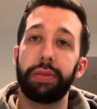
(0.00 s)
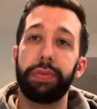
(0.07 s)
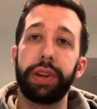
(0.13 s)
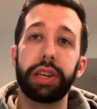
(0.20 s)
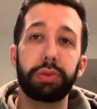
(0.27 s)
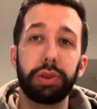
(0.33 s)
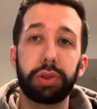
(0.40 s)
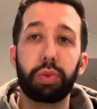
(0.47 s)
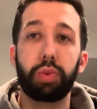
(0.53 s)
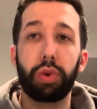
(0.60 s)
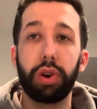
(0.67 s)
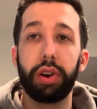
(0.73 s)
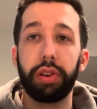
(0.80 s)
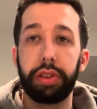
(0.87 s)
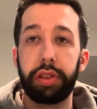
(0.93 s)
was
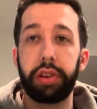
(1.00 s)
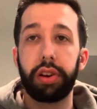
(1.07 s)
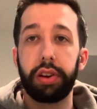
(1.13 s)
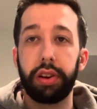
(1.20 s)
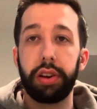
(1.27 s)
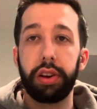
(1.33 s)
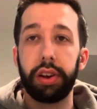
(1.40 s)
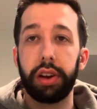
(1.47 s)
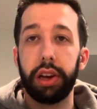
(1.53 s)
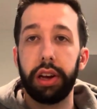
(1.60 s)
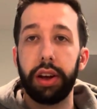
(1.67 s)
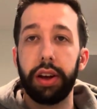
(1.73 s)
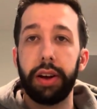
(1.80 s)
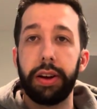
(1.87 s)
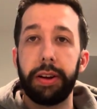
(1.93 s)
worth
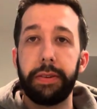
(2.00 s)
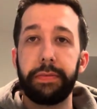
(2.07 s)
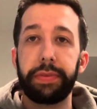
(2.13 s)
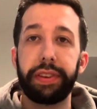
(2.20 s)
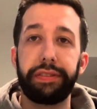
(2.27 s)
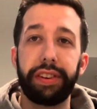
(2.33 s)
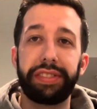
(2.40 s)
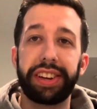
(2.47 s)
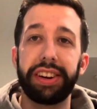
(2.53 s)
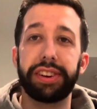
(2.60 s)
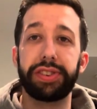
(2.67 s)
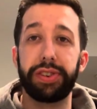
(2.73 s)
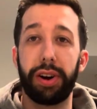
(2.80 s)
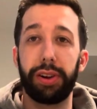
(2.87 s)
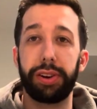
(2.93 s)
the
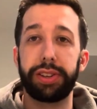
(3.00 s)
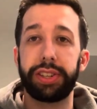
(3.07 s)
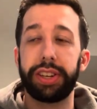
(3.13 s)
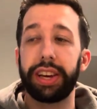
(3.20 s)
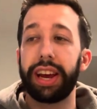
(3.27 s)
$1,500.